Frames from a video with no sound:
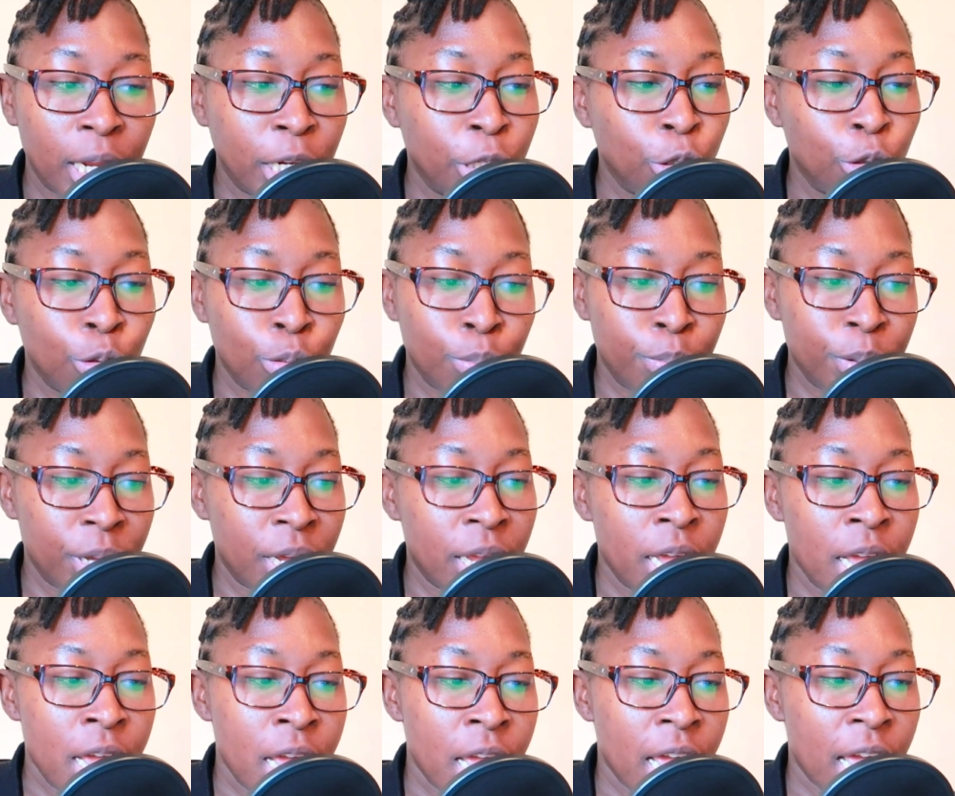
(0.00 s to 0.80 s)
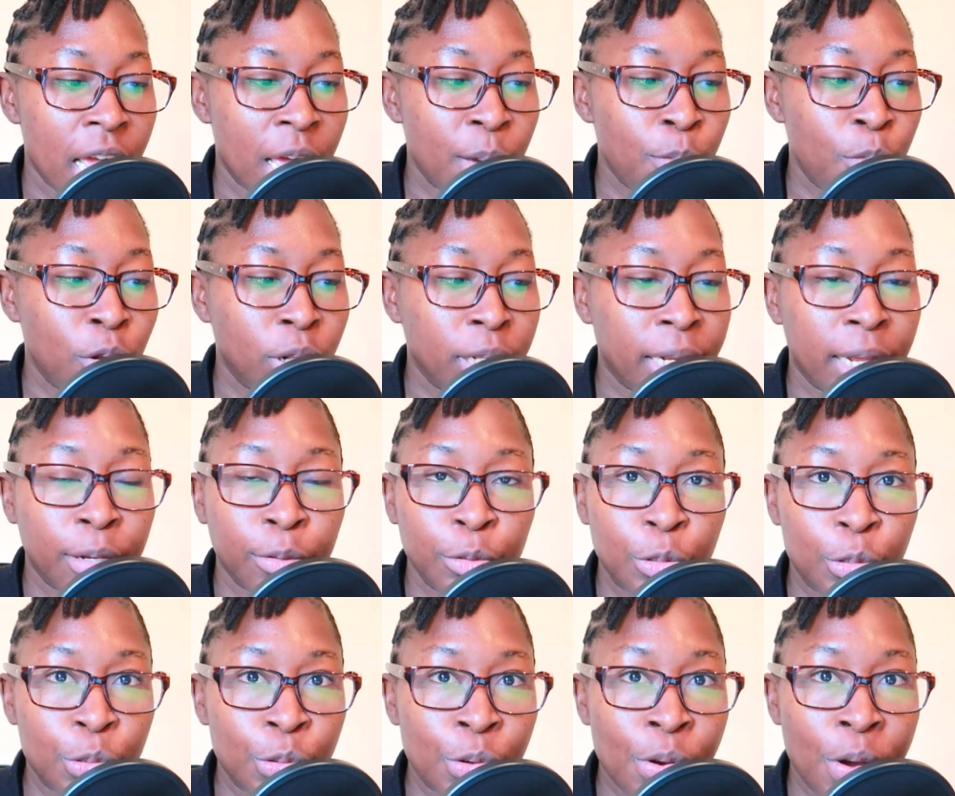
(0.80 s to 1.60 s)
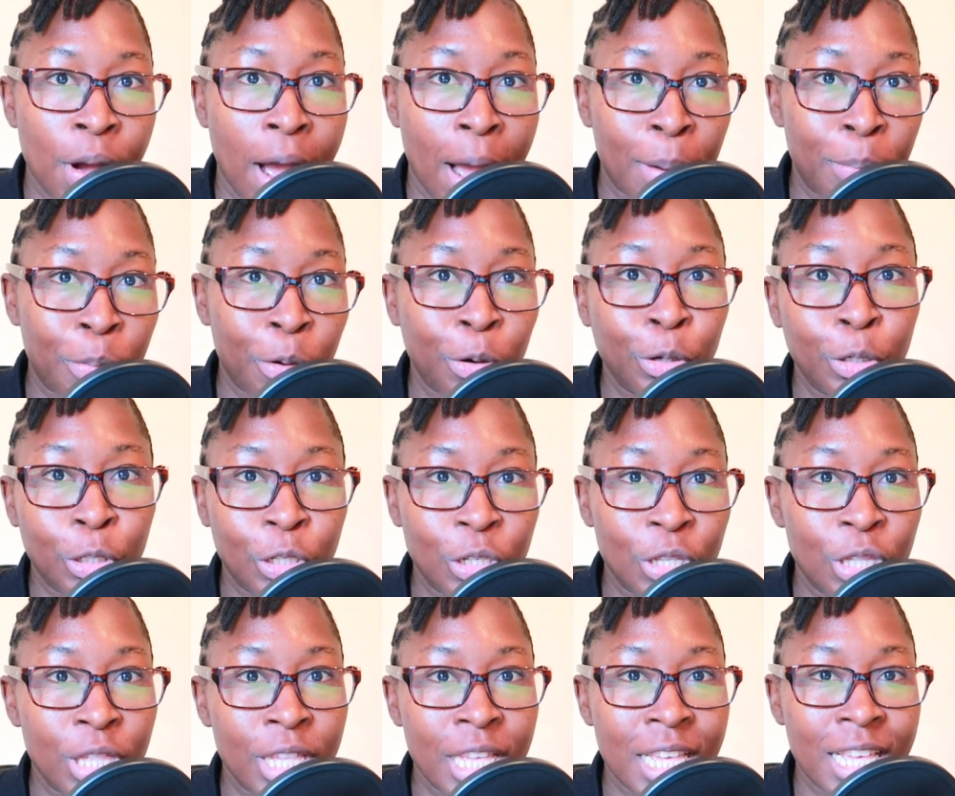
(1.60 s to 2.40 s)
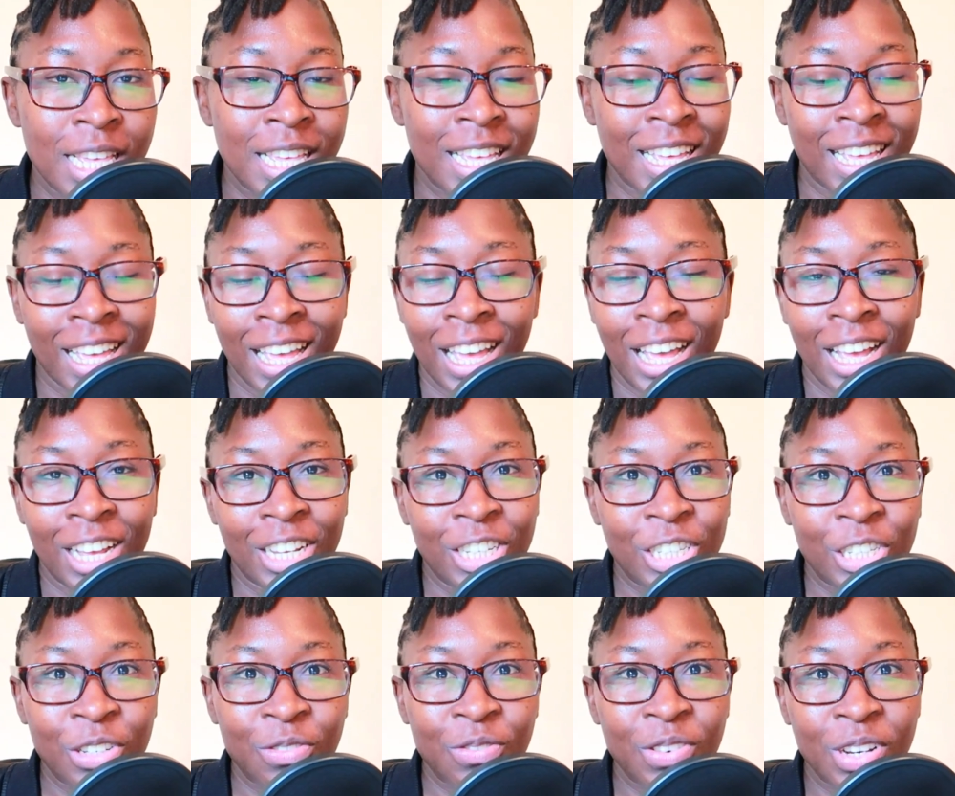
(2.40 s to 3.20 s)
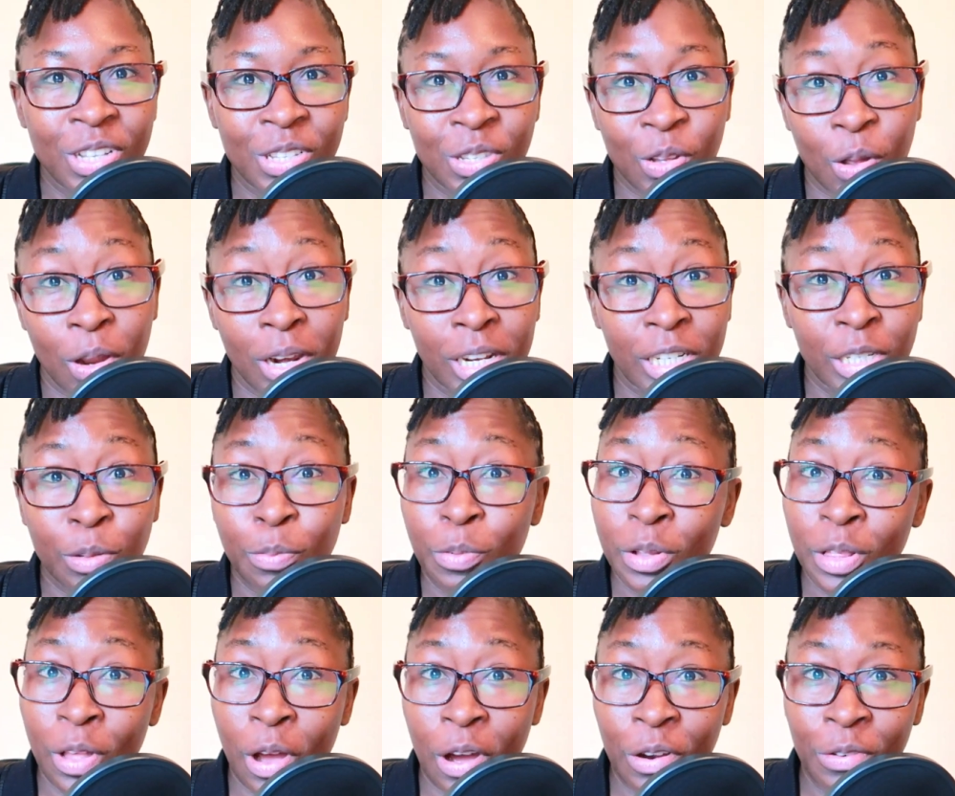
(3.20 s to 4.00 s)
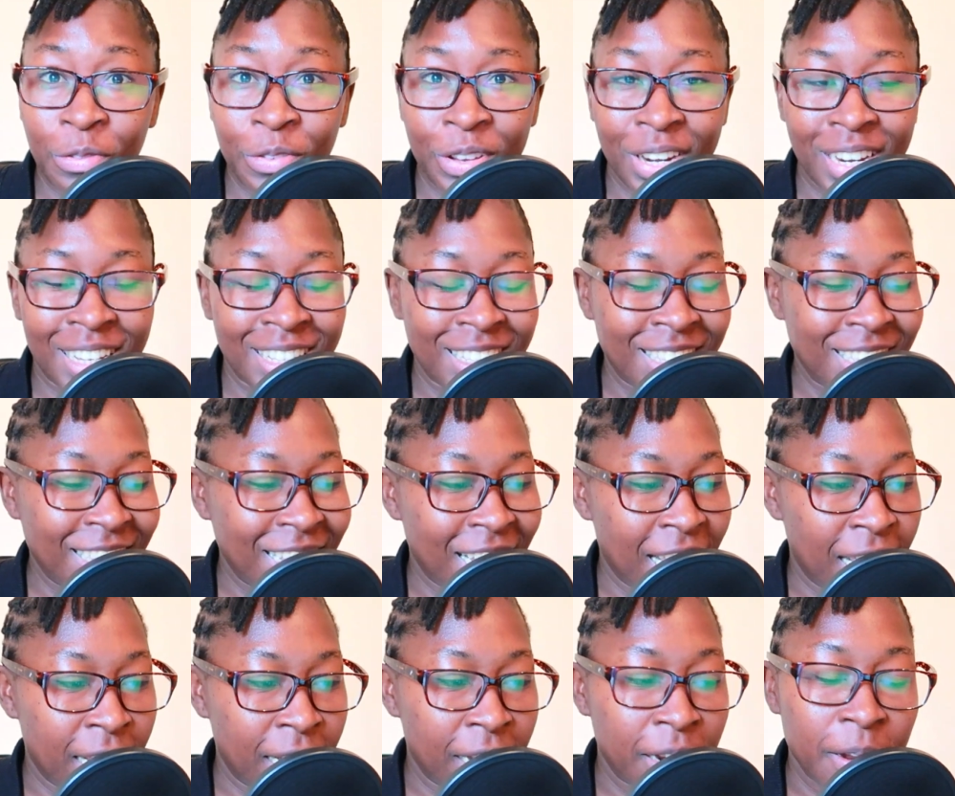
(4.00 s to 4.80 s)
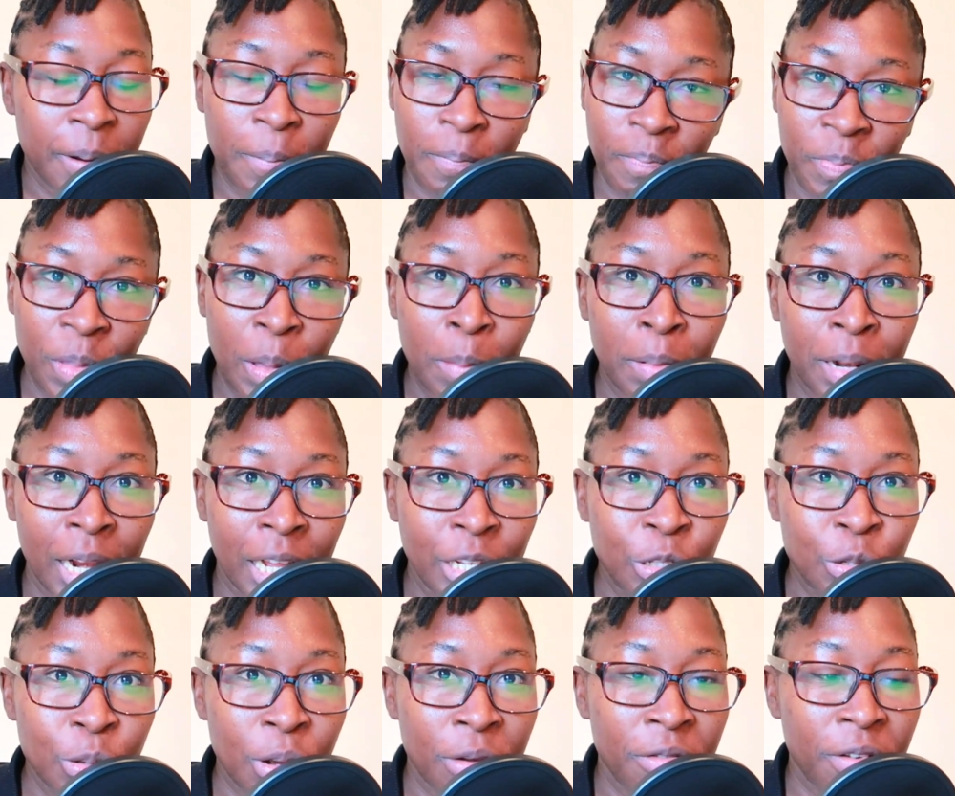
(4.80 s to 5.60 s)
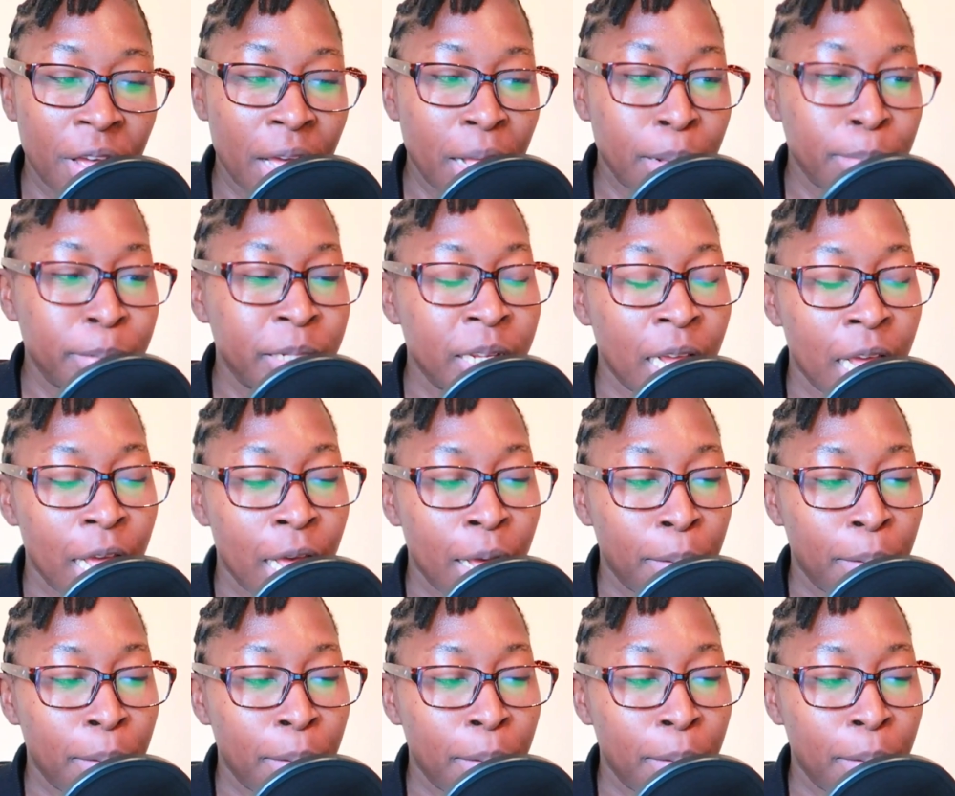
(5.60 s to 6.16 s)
and you'll be able now to approach the Chevening Scholarship with confidence. And I'm glad to have helped.